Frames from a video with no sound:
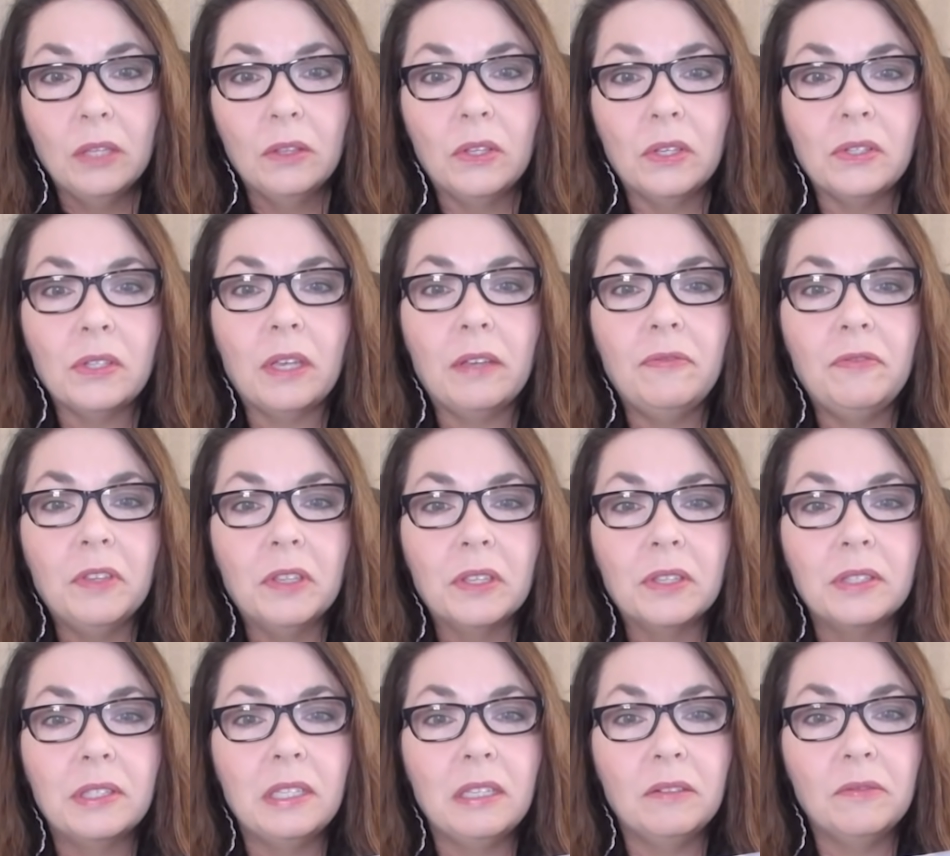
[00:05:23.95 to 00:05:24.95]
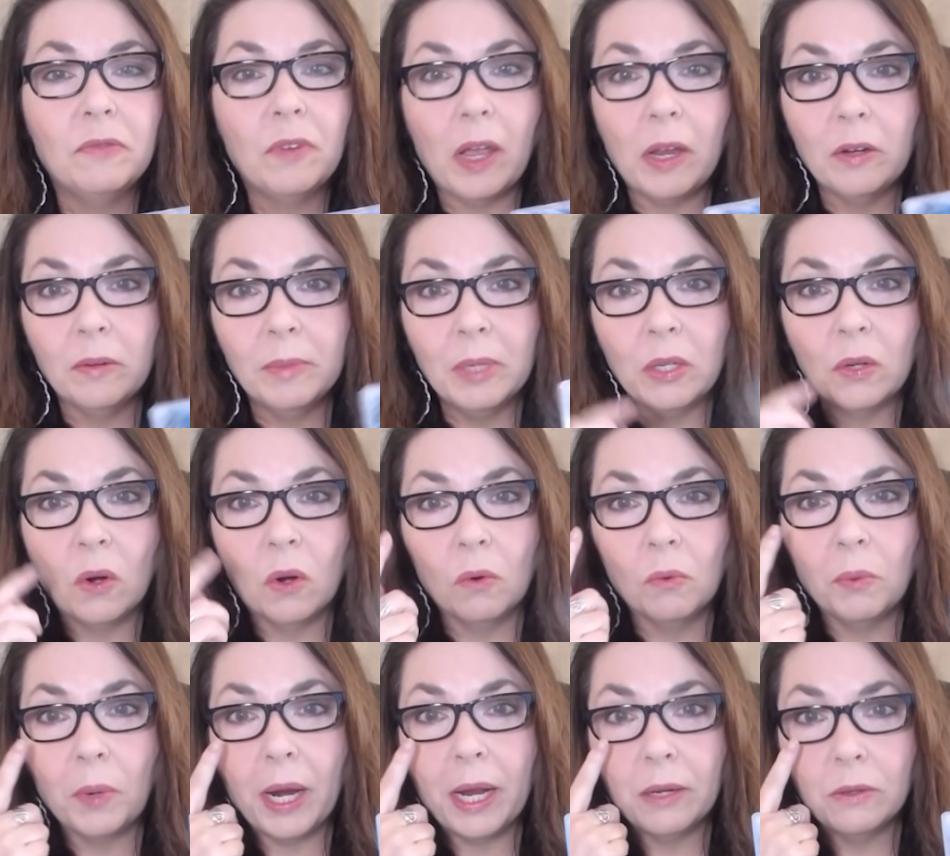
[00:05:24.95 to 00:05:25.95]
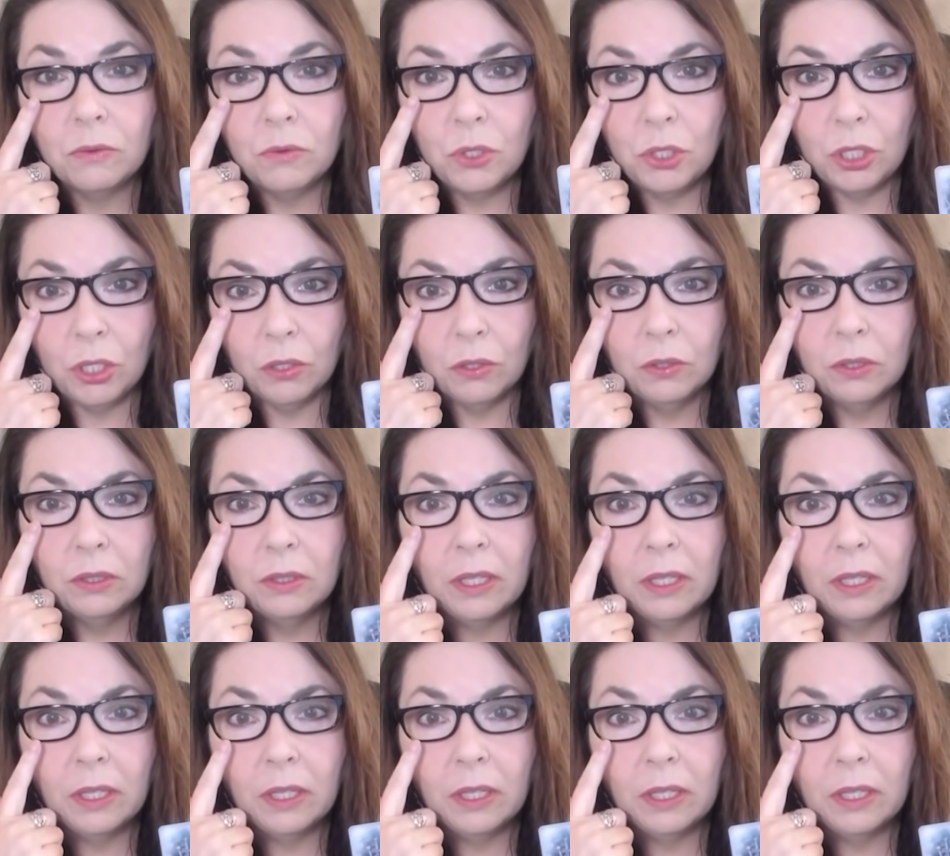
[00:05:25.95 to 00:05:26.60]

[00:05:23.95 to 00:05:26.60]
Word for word: This, I feel, is the environment around you,